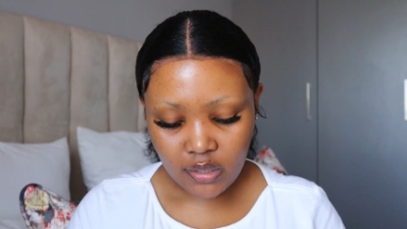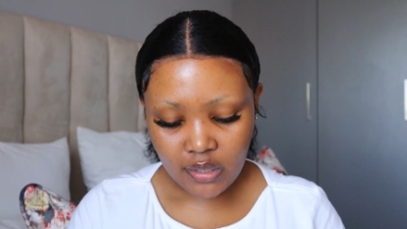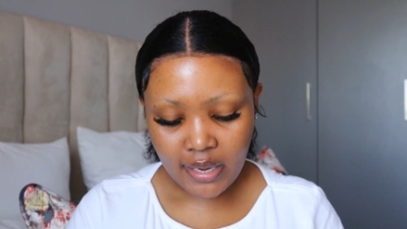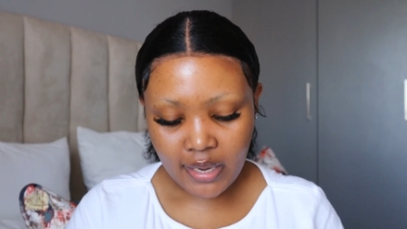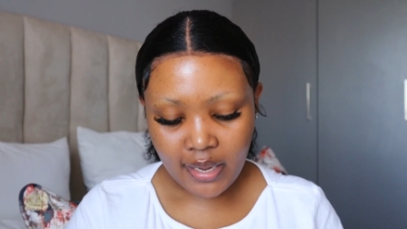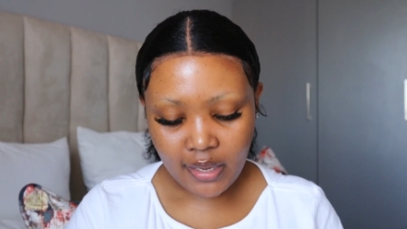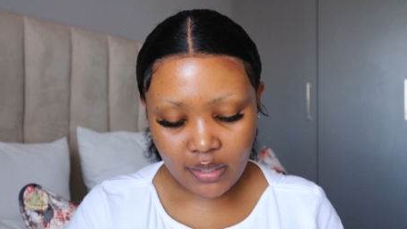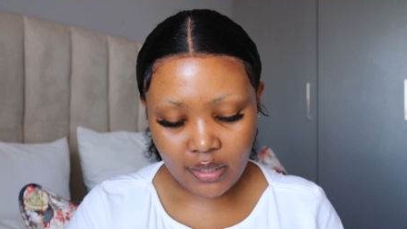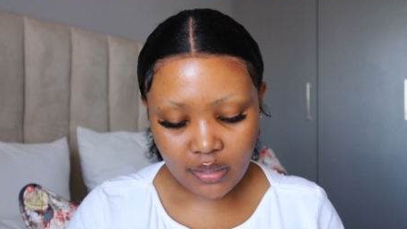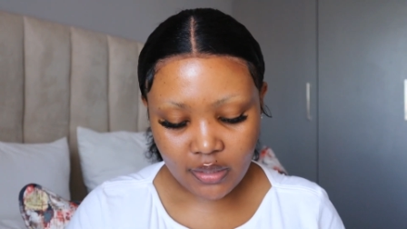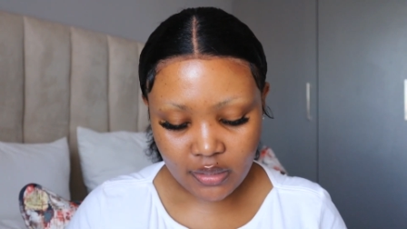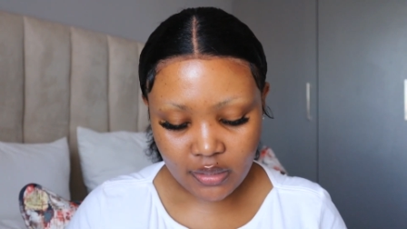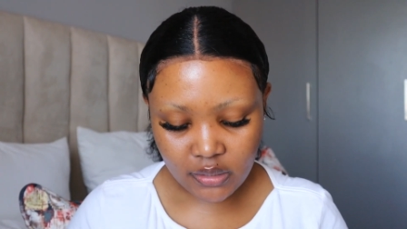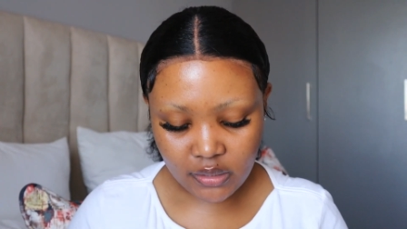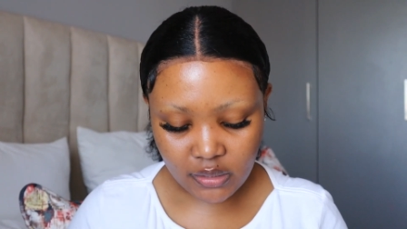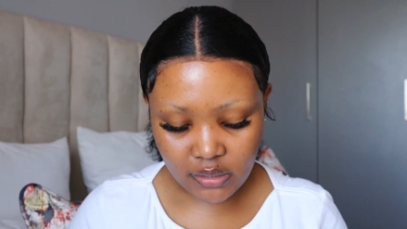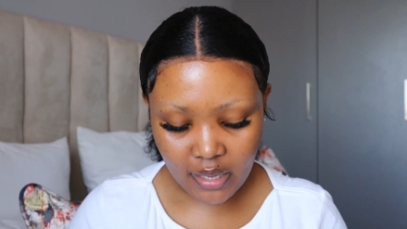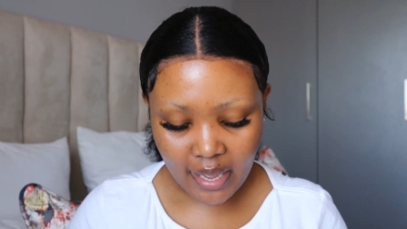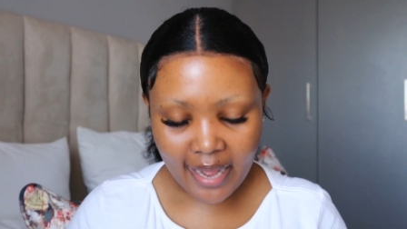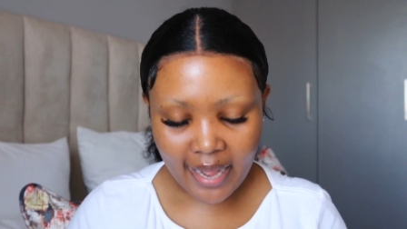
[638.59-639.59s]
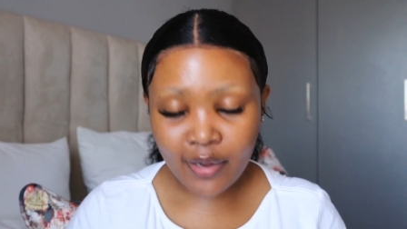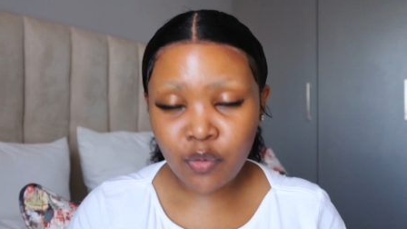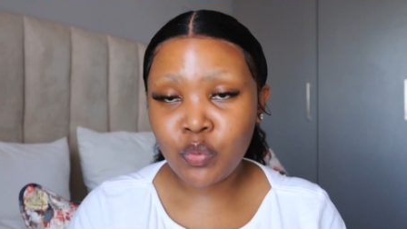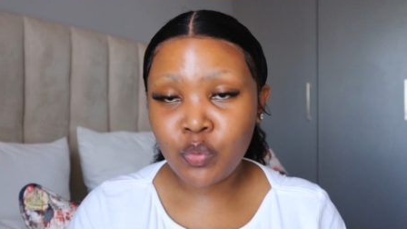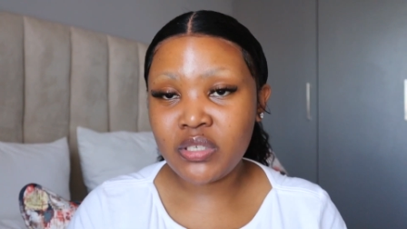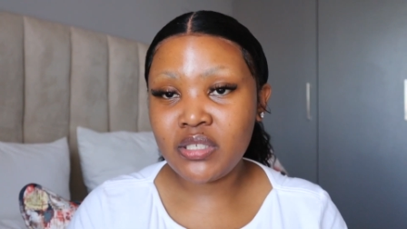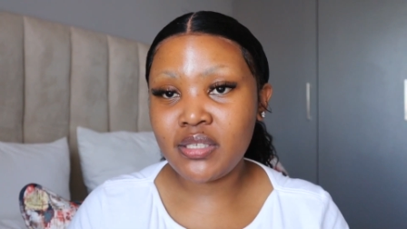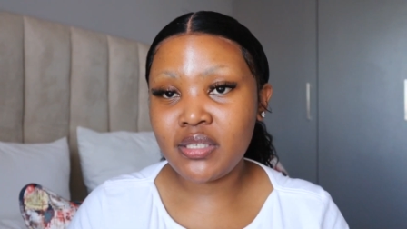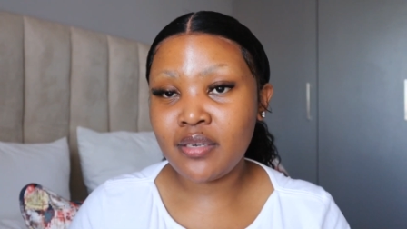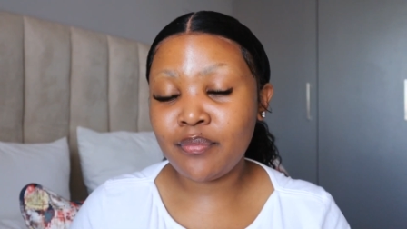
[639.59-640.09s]
like this
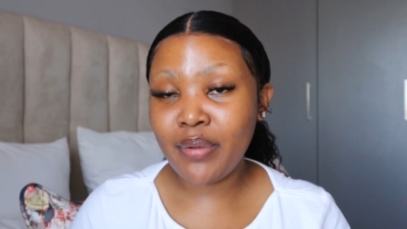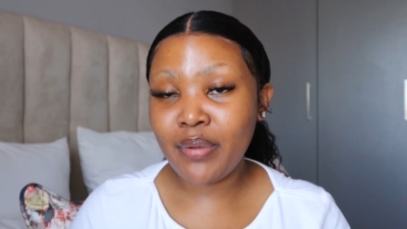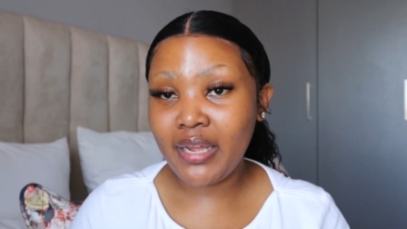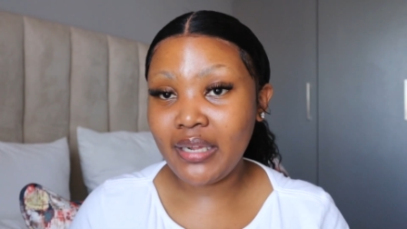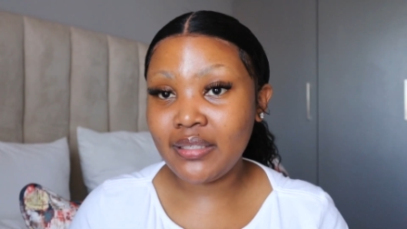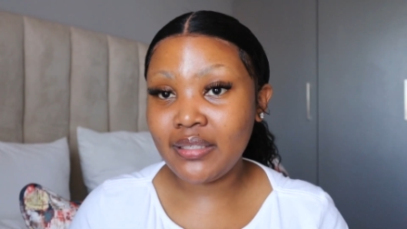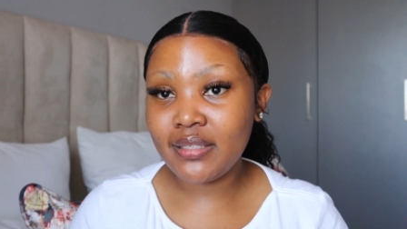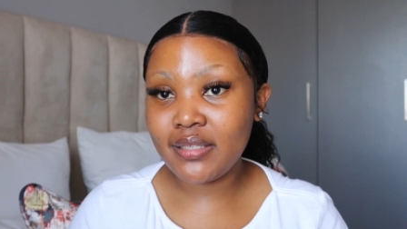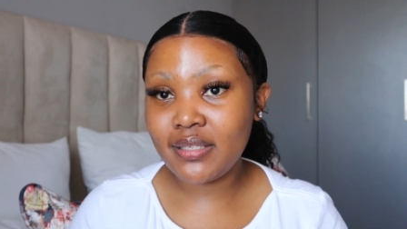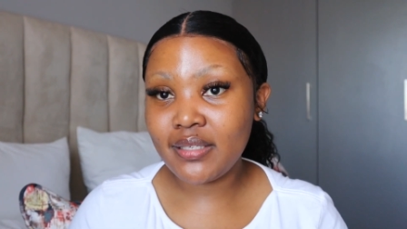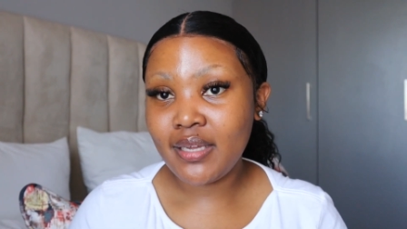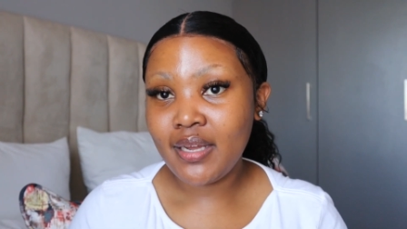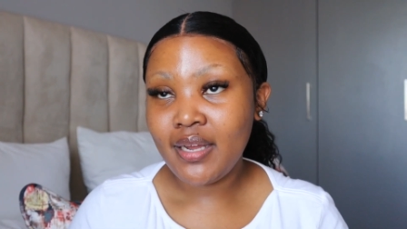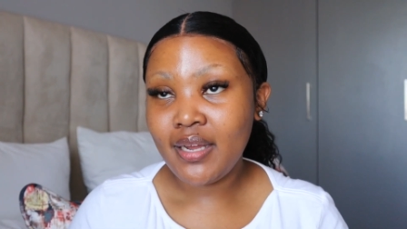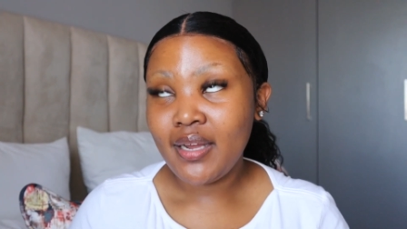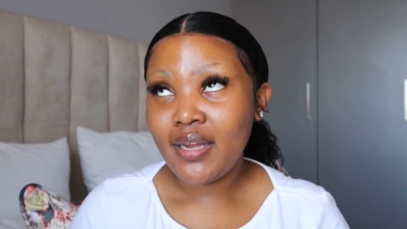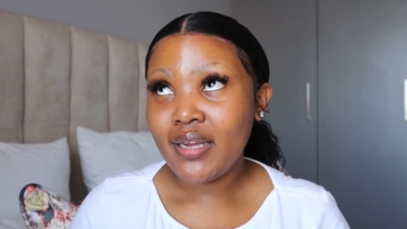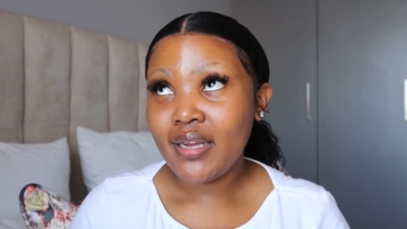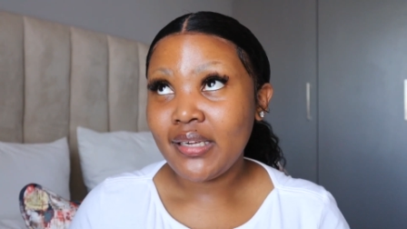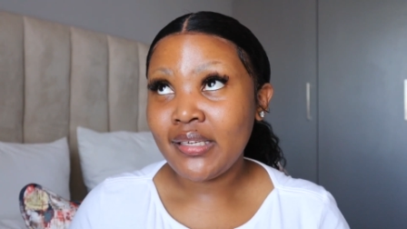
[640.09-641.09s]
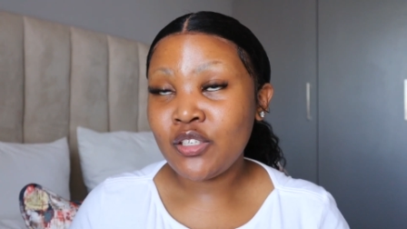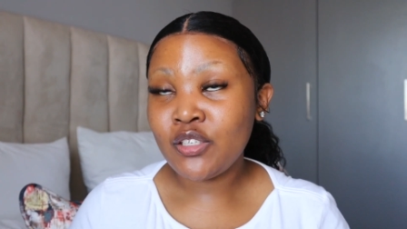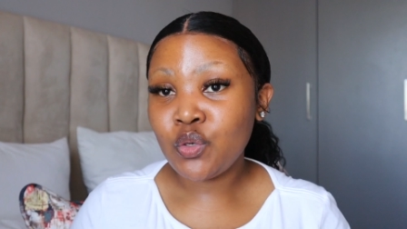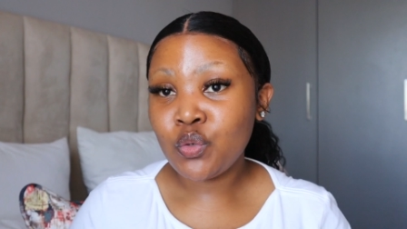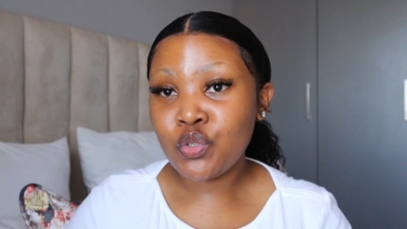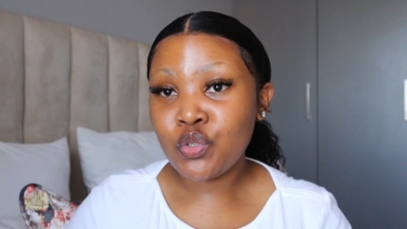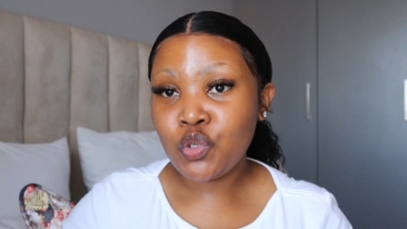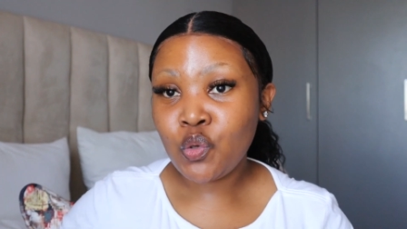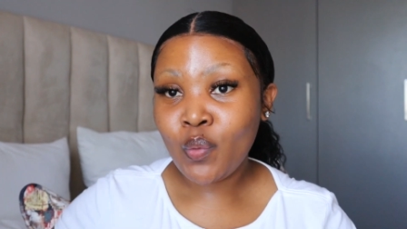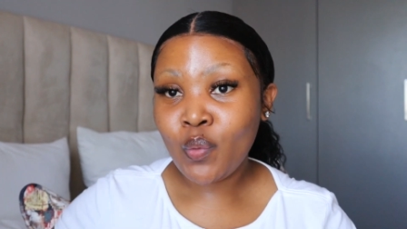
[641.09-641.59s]
high-waisted pants. It's
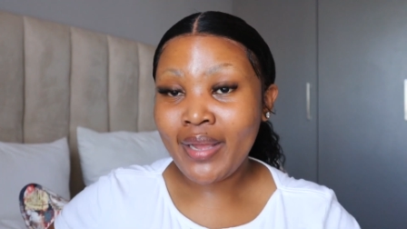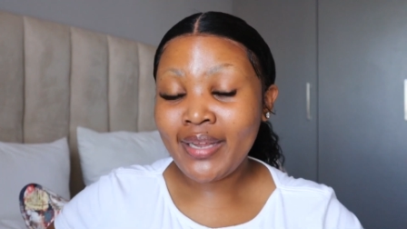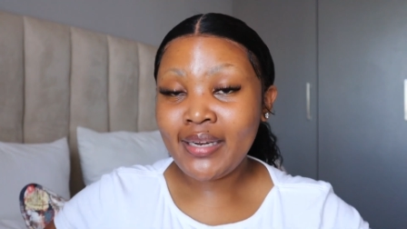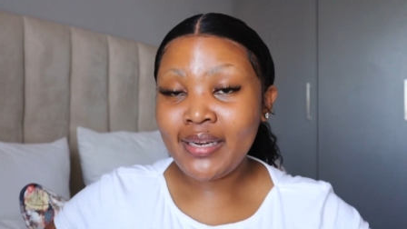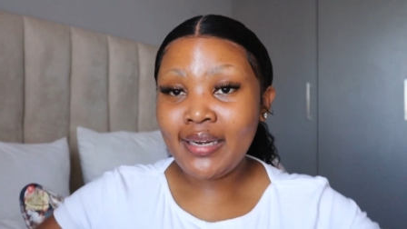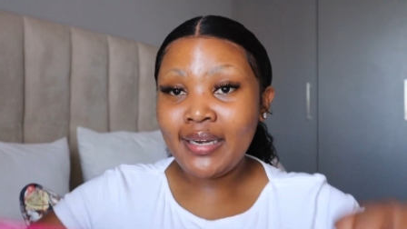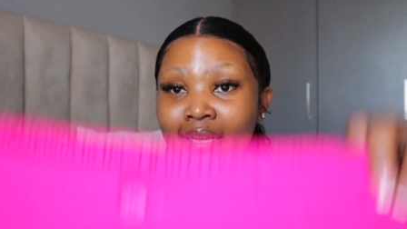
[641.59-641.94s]
also wide